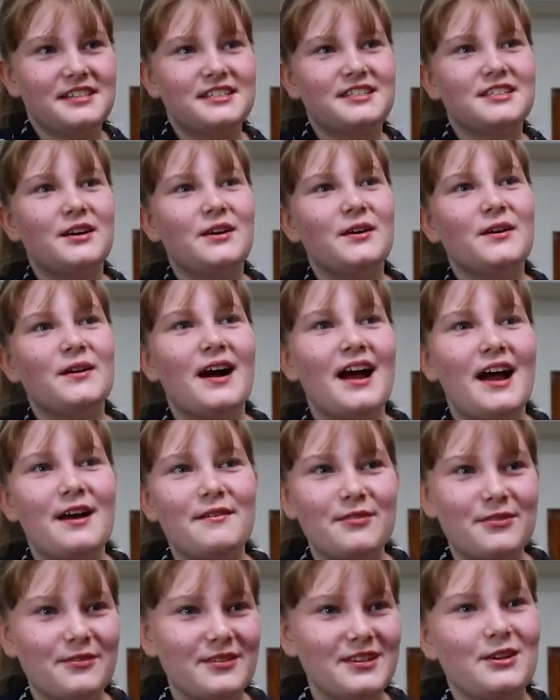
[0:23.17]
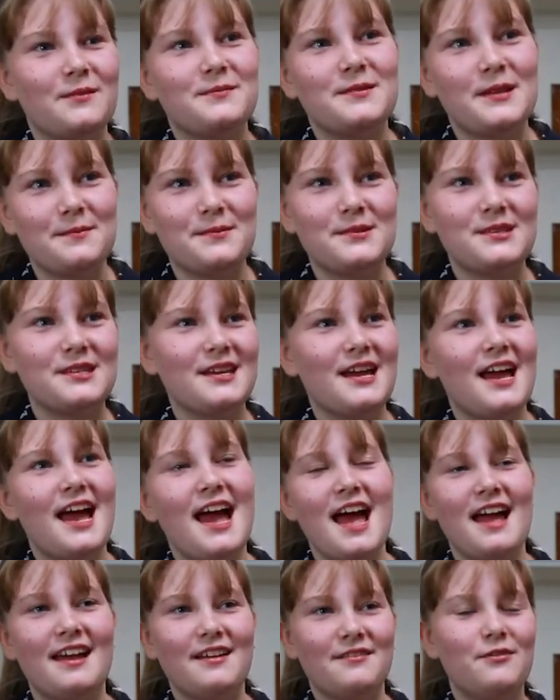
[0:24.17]
So I have three top tips
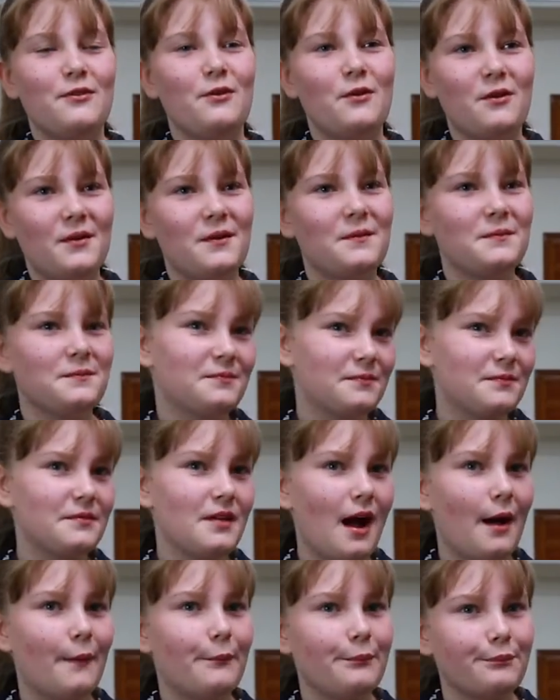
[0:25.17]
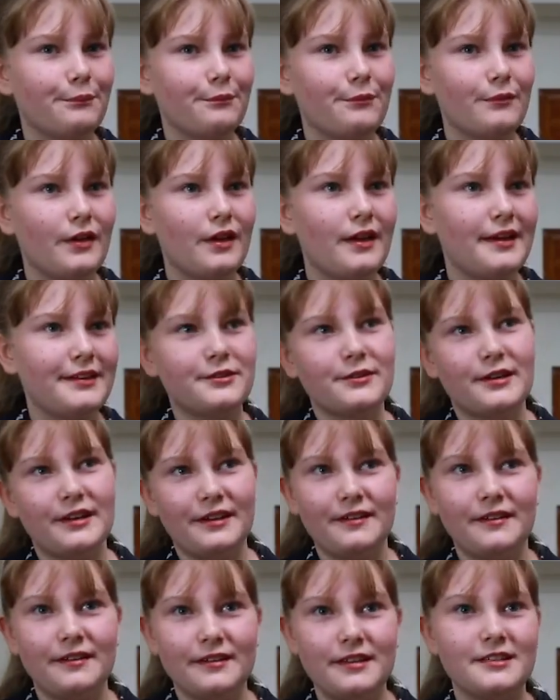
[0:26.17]
for
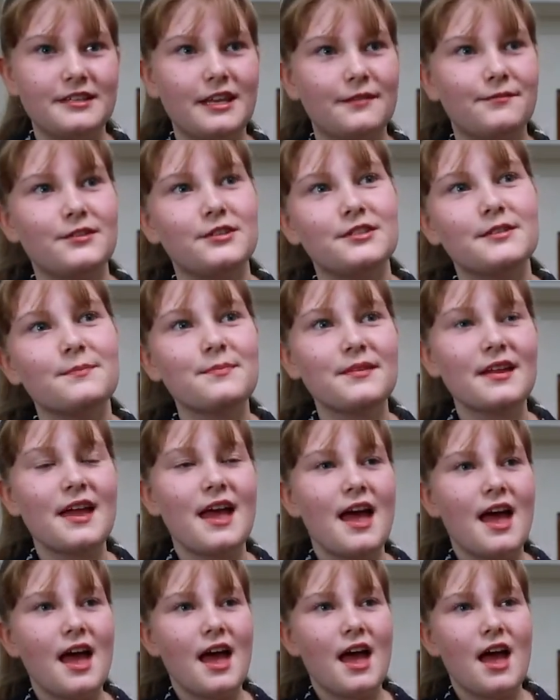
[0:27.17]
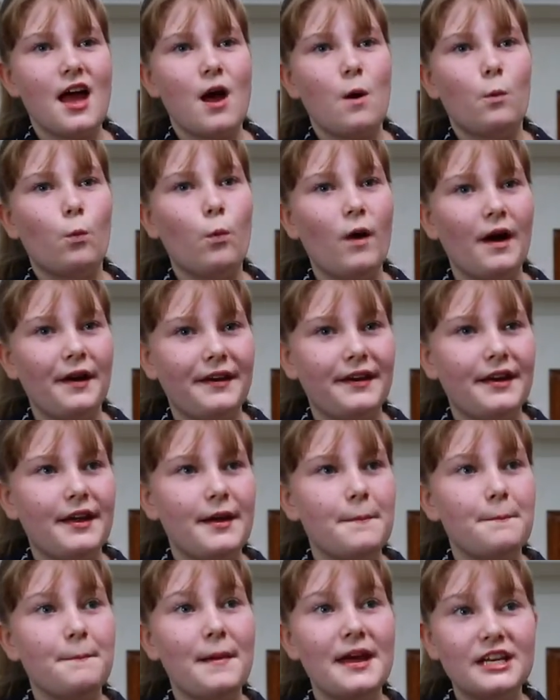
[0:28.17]
entering Eisteddfods. One,
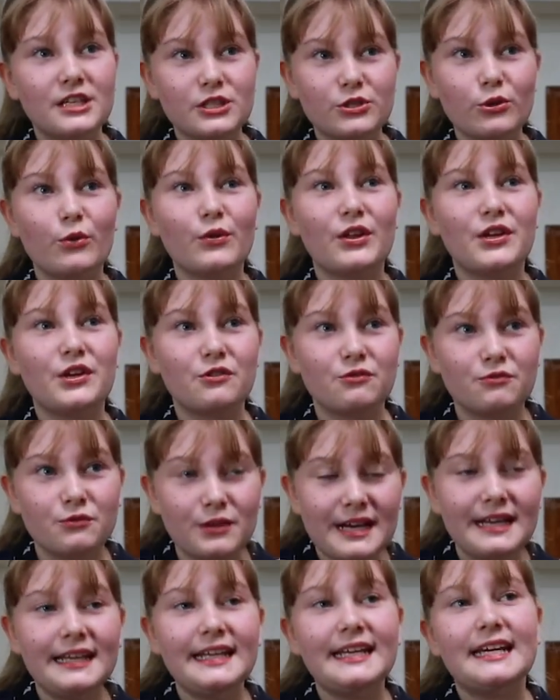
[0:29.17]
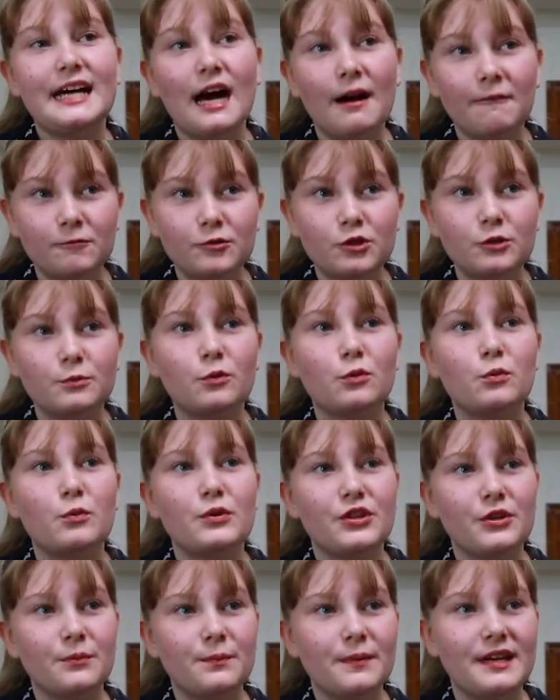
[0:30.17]
make sure that you're really comfortable
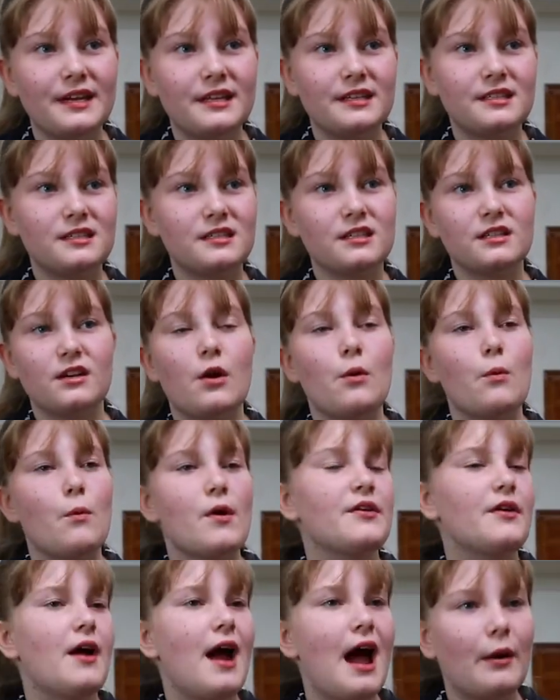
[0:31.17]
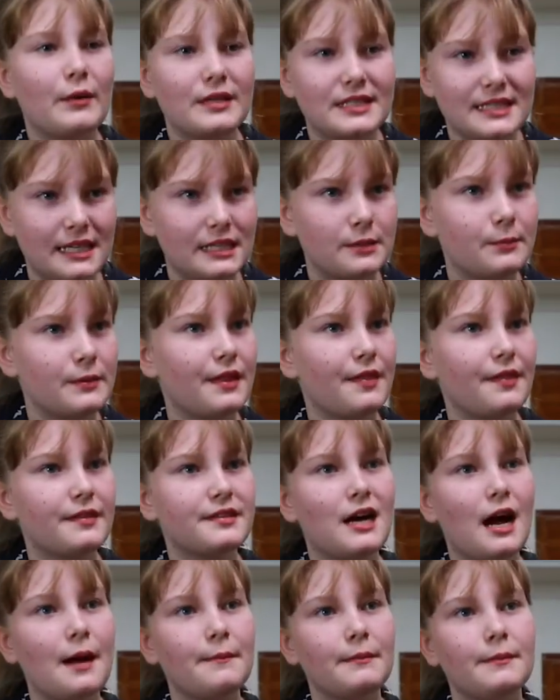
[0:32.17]
with your piece, you know, whether how it sits within the
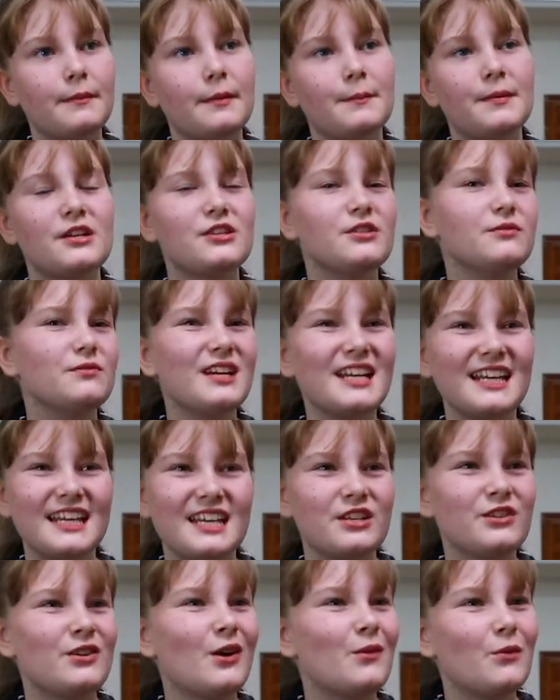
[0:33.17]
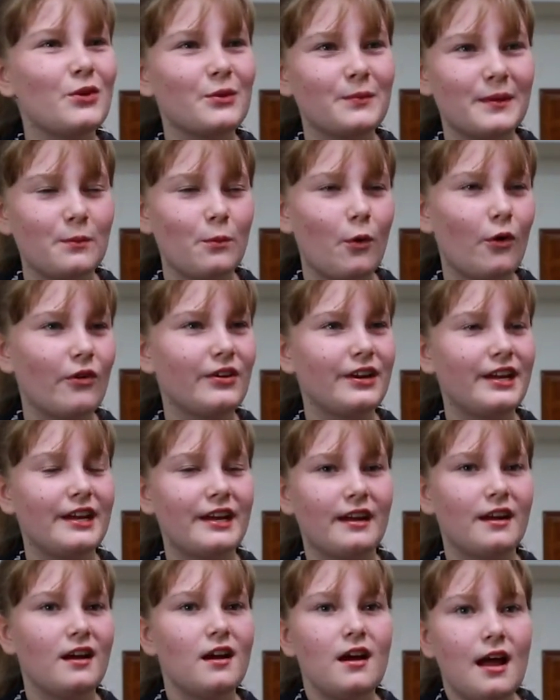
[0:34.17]
time limit, because really you don't want to be
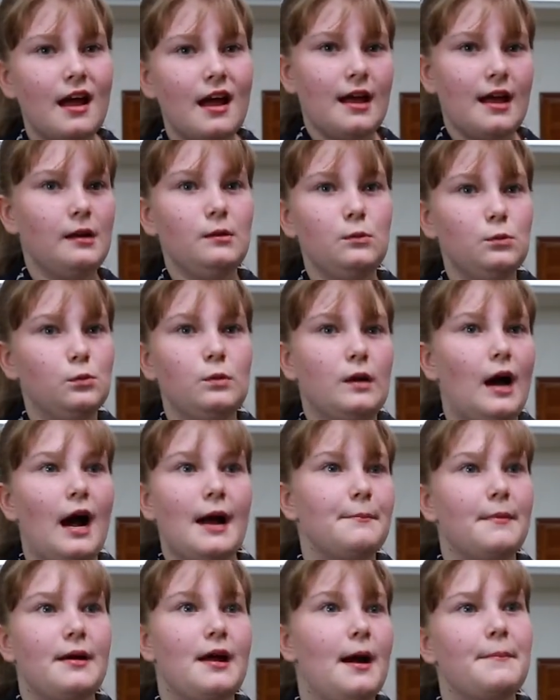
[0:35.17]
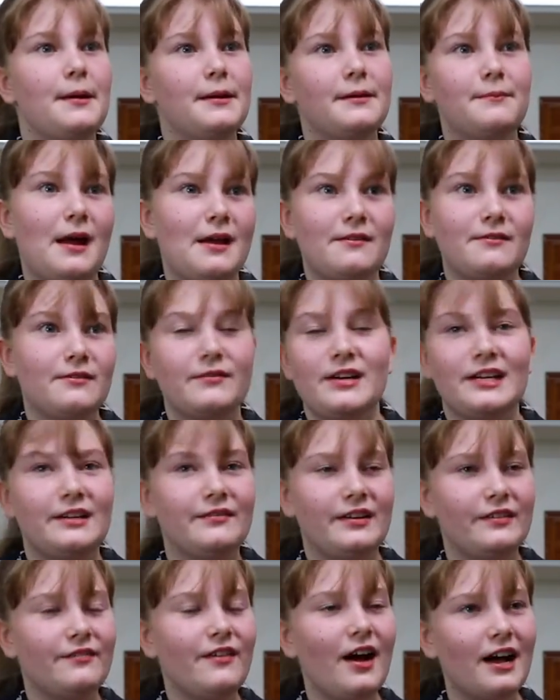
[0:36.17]
worrying, ooh, I better play really,
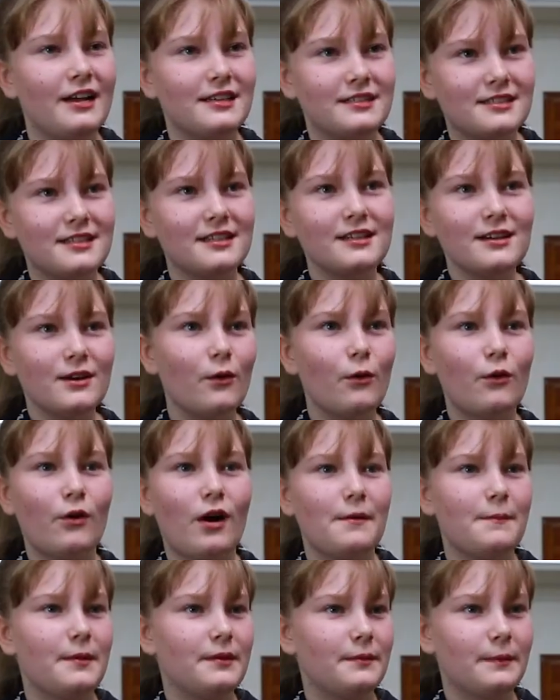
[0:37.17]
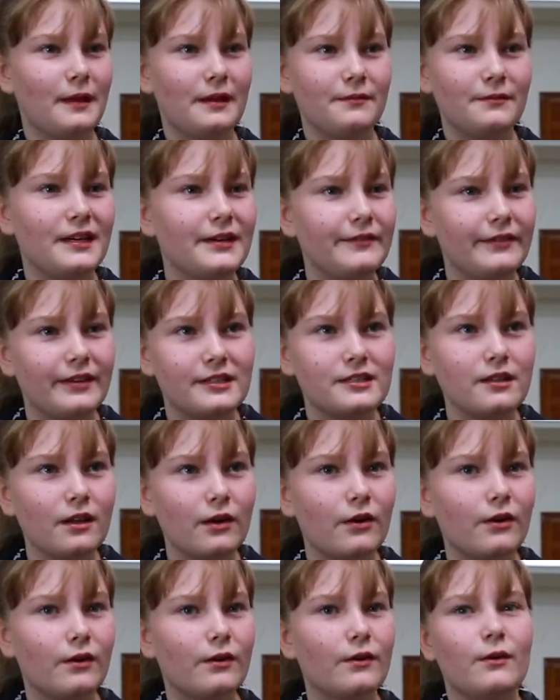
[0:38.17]
really fast, or I better play really, really
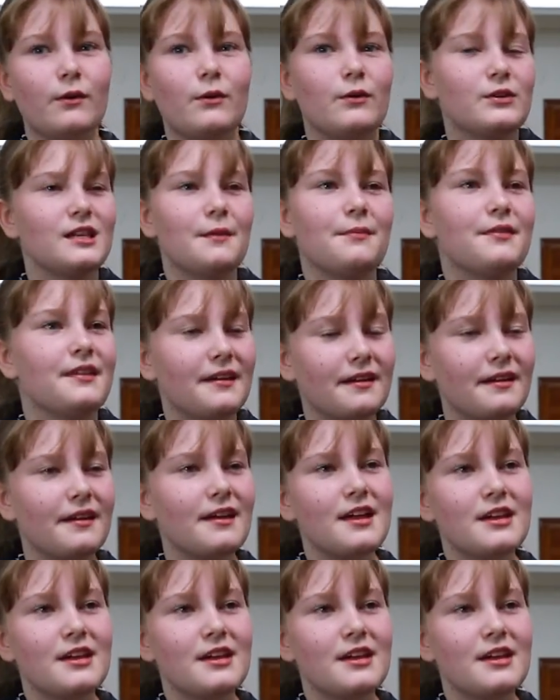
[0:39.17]
slow, or something.